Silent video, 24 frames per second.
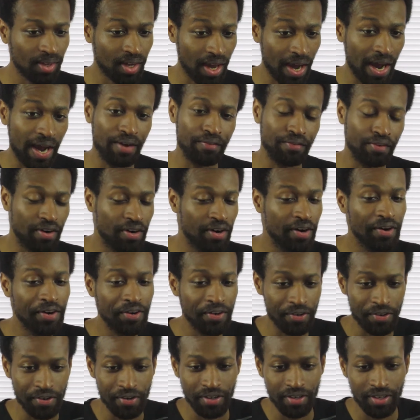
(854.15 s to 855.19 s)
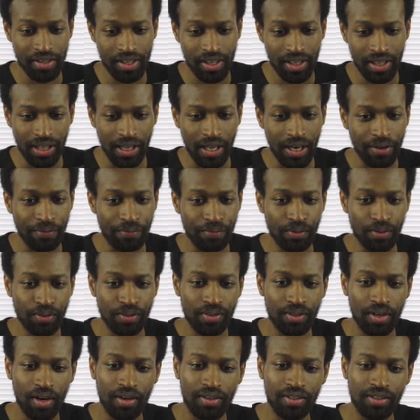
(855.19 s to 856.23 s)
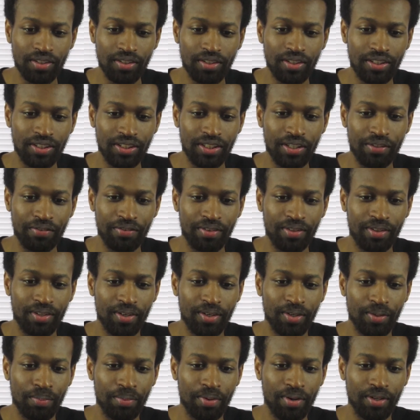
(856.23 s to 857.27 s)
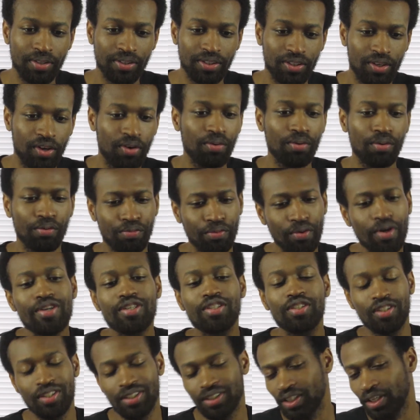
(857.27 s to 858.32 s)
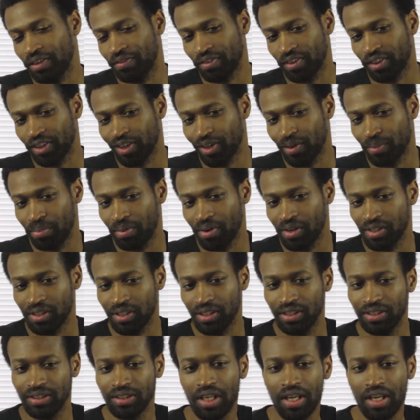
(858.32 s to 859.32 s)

I've heard that if you talk to yourself in third person or refer to yourself in third person,